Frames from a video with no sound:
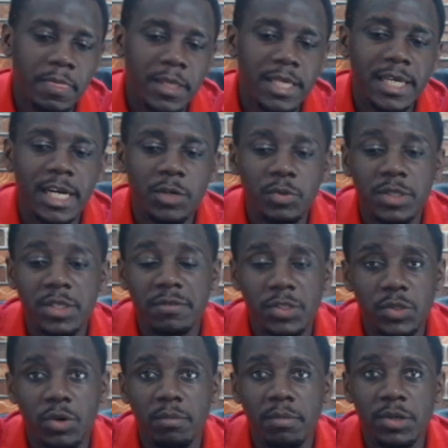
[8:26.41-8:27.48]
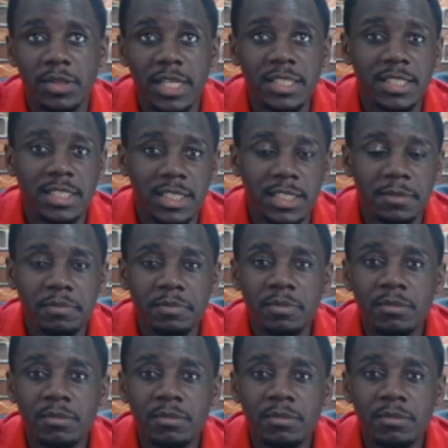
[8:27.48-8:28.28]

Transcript: He can't win the physical battle. That's it